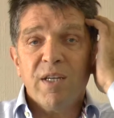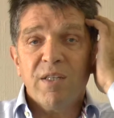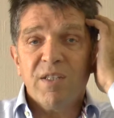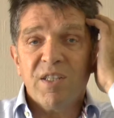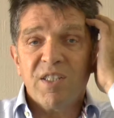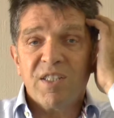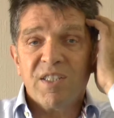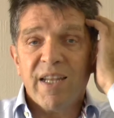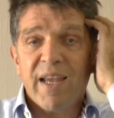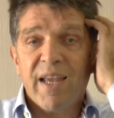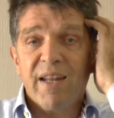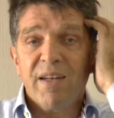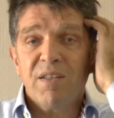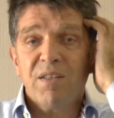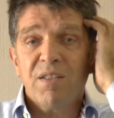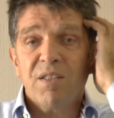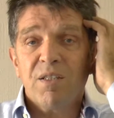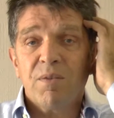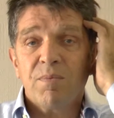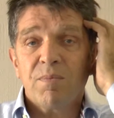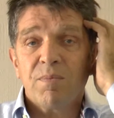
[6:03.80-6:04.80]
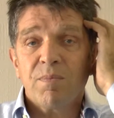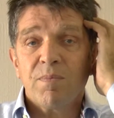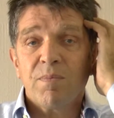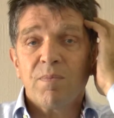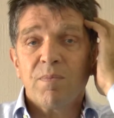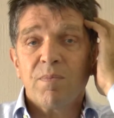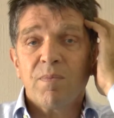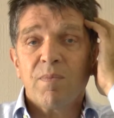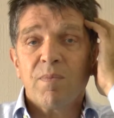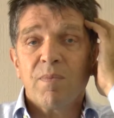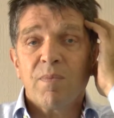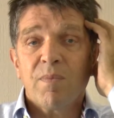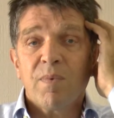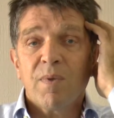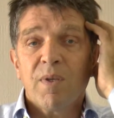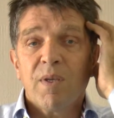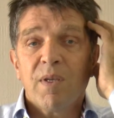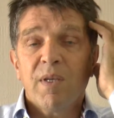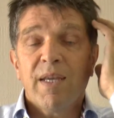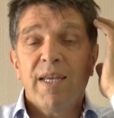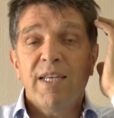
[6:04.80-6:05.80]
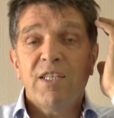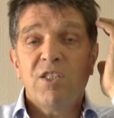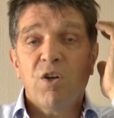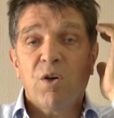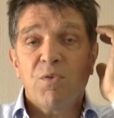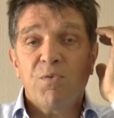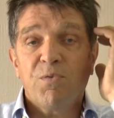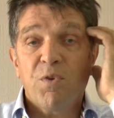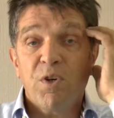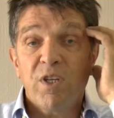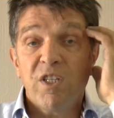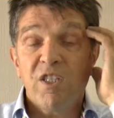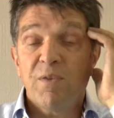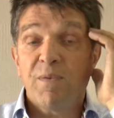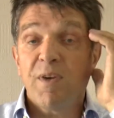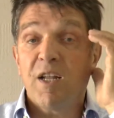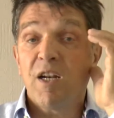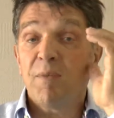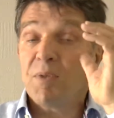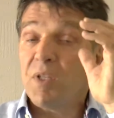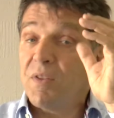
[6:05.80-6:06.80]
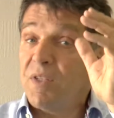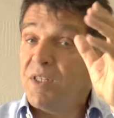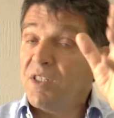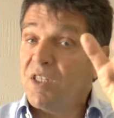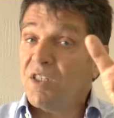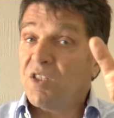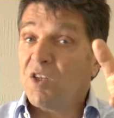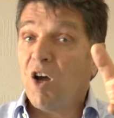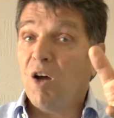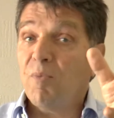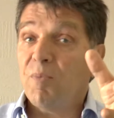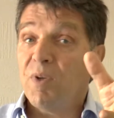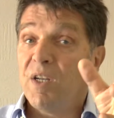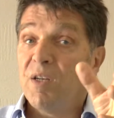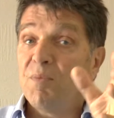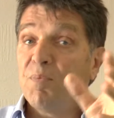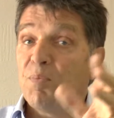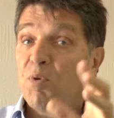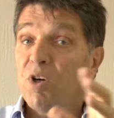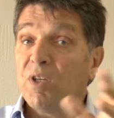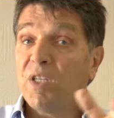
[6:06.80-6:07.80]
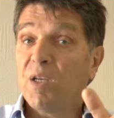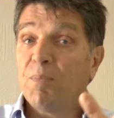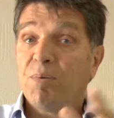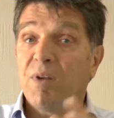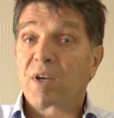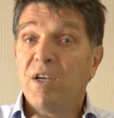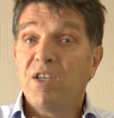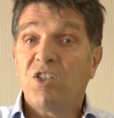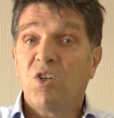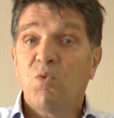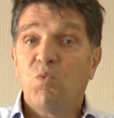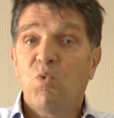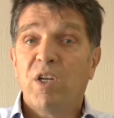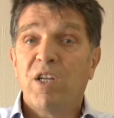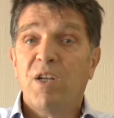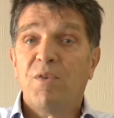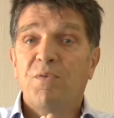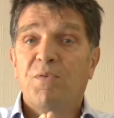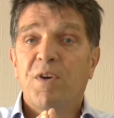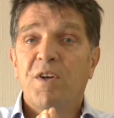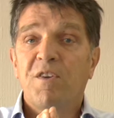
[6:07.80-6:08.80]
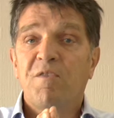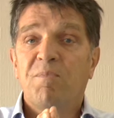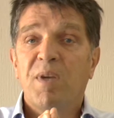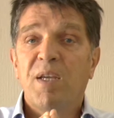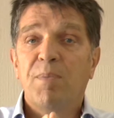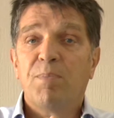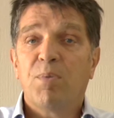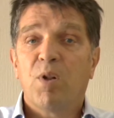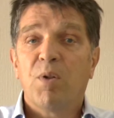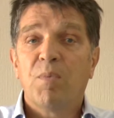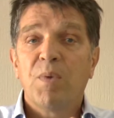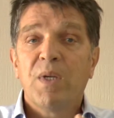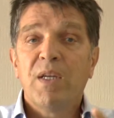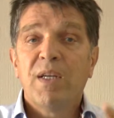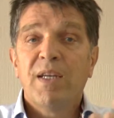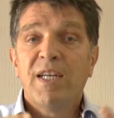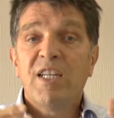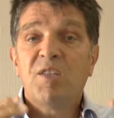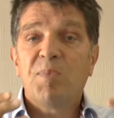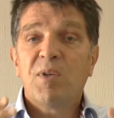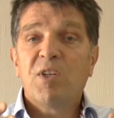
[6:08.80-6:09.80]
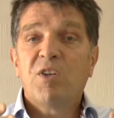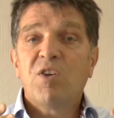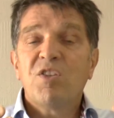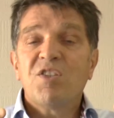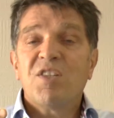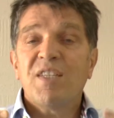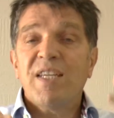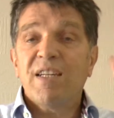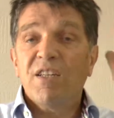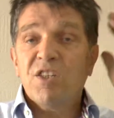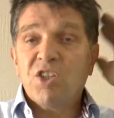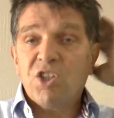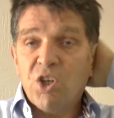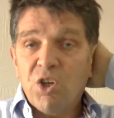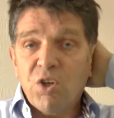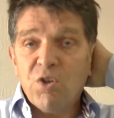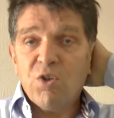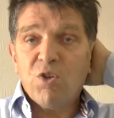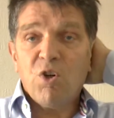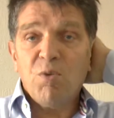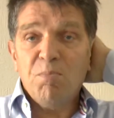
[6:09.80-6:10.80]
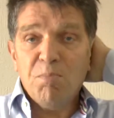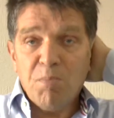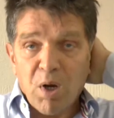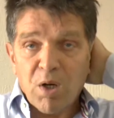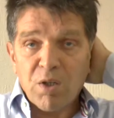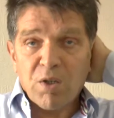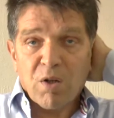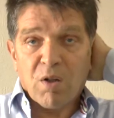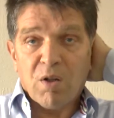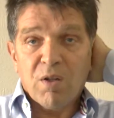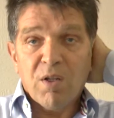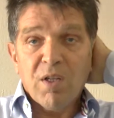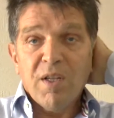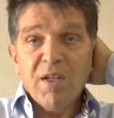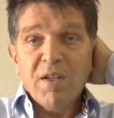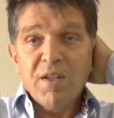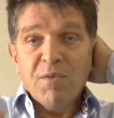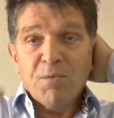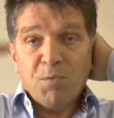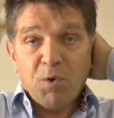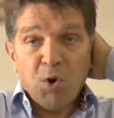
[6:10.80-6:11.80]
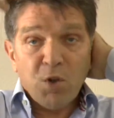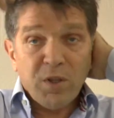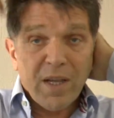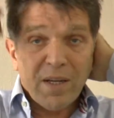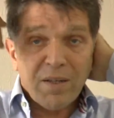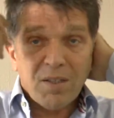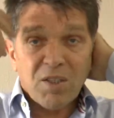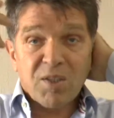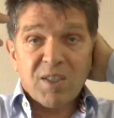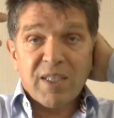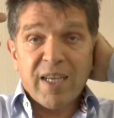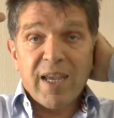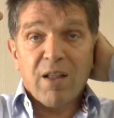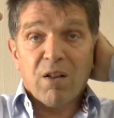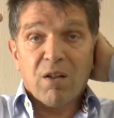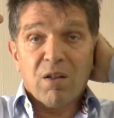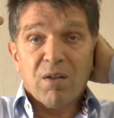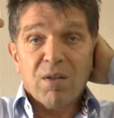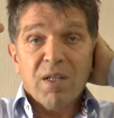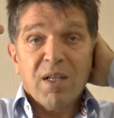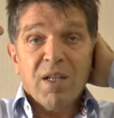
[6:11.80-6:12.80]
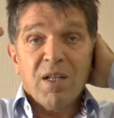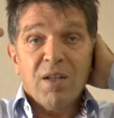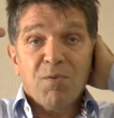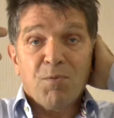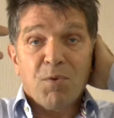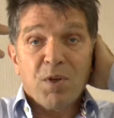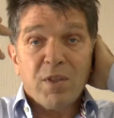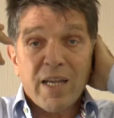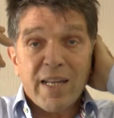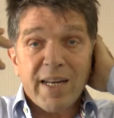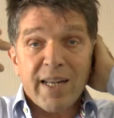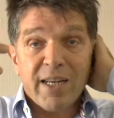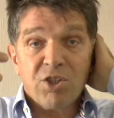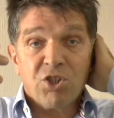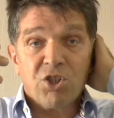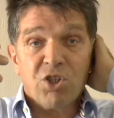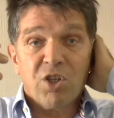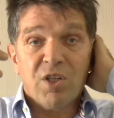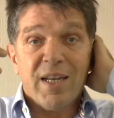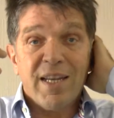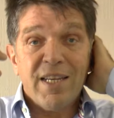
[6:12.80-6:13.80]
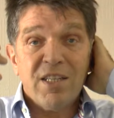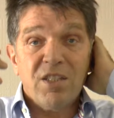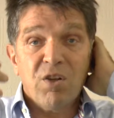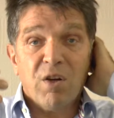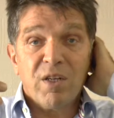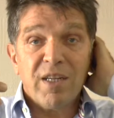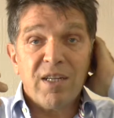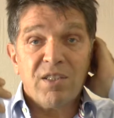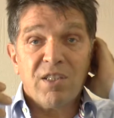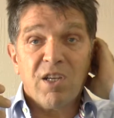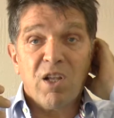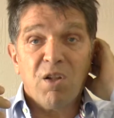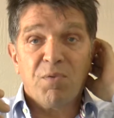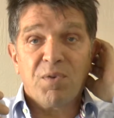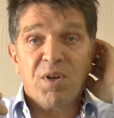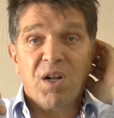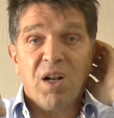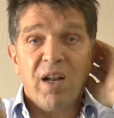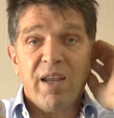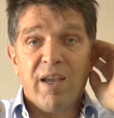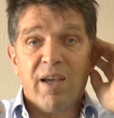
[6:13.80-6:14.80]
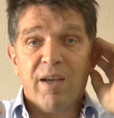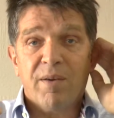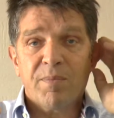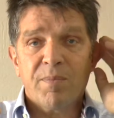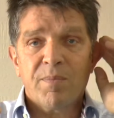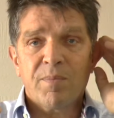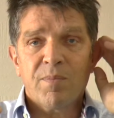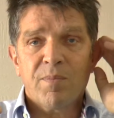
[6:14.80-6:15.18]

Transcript: understand is not fully developed, and this is common, it probably applies to 1 in 5 people, it's because the internal model for that skill, for that action, is not itself clear.